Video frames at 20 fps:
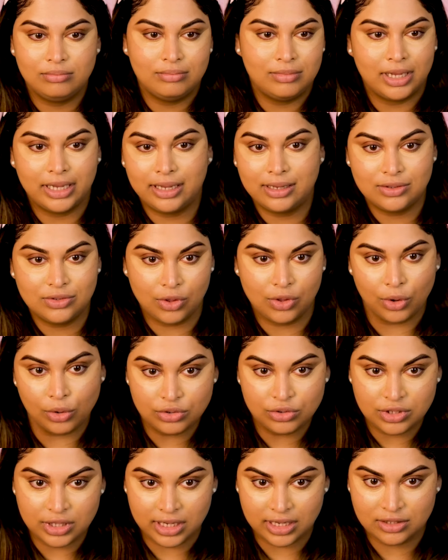I guess
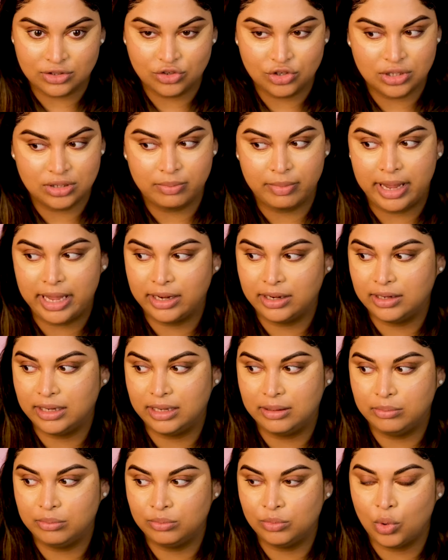those things just made
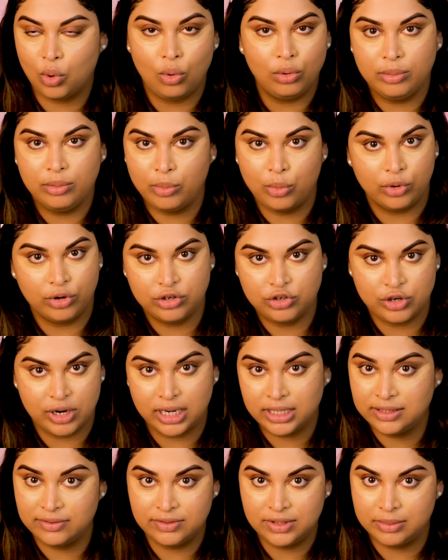him all the more
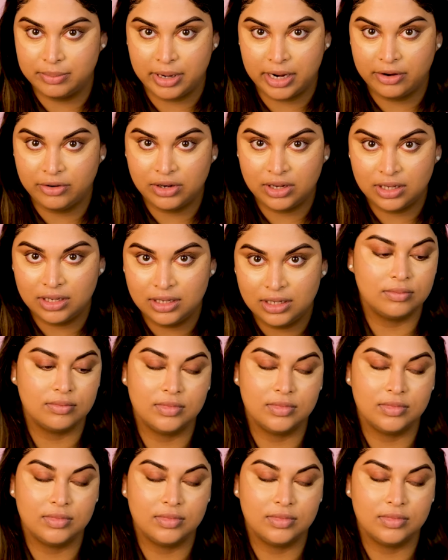attractive to Myra.